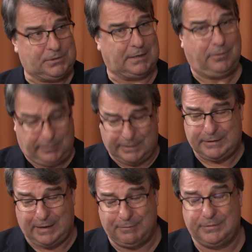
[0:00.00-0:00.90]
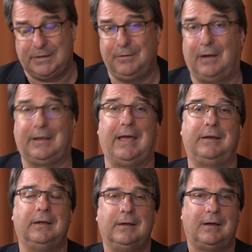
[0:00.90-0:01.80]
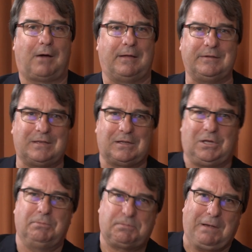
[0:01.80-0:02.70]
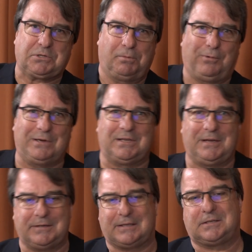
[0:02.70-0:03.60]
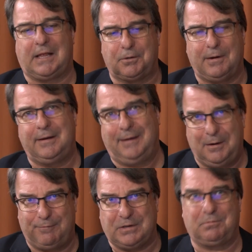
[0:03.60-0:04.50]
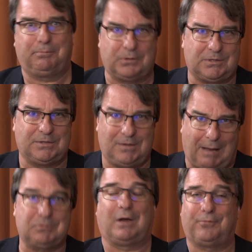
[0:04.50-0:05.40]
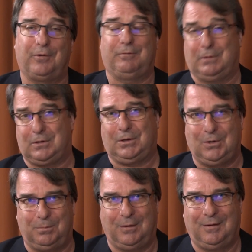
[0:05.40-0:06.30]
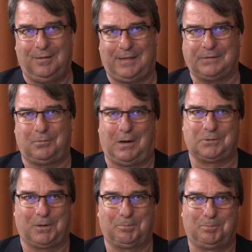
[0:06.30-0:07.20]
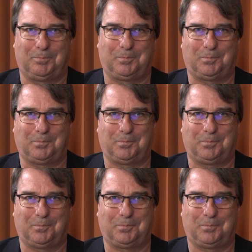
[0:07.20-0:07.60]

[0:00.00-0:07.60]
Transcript: Appreciate you. Good to have you. See you on again. All right, this is the Cube special presentation, Accelerating Innovation with Persistence. I'm John Furrier with Cube. Thanks for watching.